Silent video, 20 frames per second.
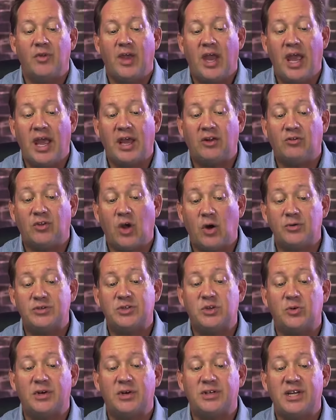And
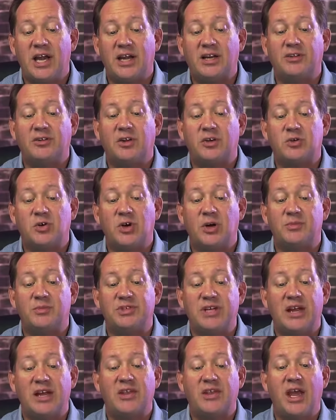those who attended the trip
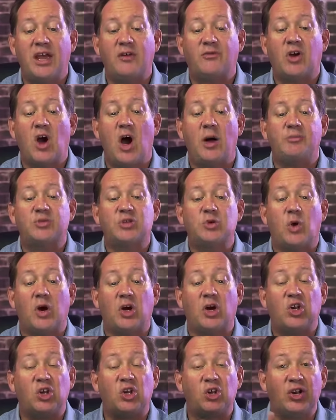say they have come to
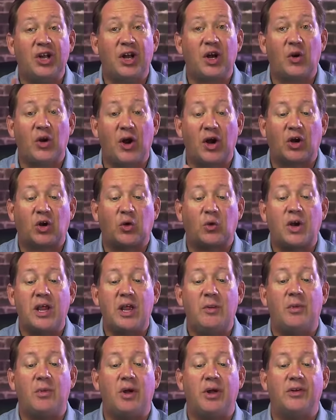a clear
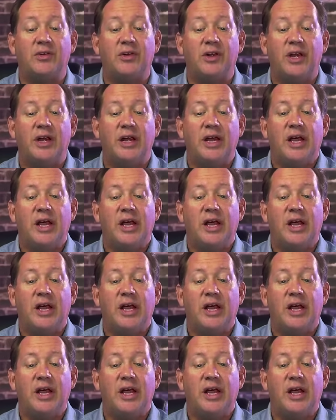agreement.